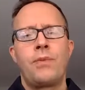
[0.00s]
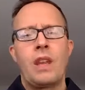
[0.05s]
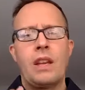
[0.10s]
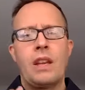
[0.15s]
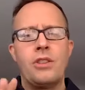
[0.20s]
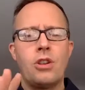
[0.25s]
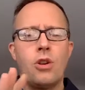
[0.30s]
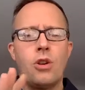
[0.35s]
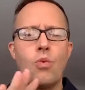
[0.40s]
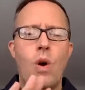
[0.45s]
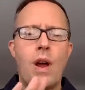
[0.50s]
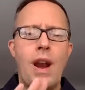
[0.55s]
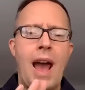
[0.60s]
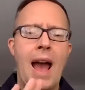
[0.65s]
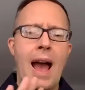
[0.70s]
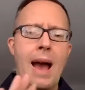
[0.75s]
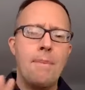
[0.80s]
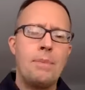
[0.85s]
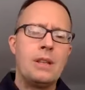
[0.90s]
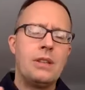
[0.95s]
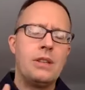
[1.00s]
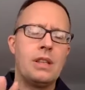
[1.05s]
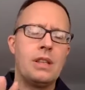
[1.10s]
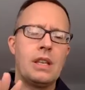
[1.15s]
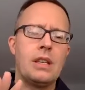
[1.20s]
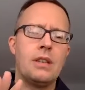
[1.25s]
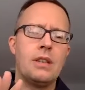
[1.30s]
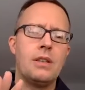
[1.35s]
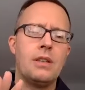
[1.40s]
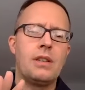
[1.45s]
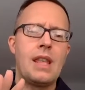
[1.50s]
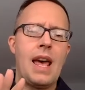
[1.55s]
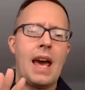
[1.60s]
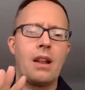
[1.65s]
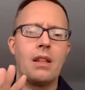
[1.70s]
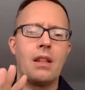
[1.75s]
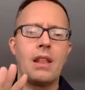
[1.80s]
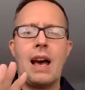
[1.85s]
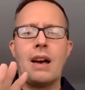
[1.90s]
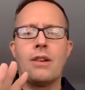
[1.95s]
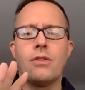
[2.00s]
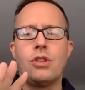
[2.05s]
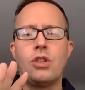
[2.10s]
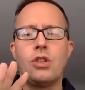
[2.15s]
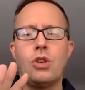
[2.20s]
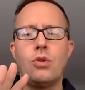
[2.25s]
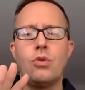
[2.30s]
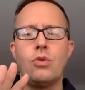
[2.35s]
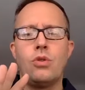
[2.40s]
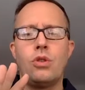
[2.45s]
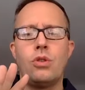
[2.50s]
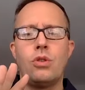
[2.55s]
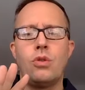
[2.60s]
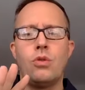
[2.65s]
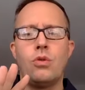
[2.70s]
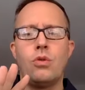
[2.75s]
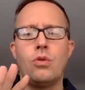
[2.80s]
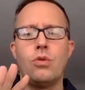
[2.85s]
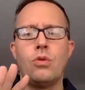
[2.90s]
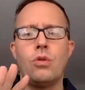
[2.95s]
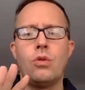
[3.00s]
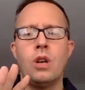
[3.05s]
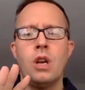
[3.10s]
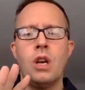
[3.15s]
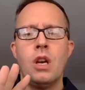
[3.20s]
And so what happens is that allows you to,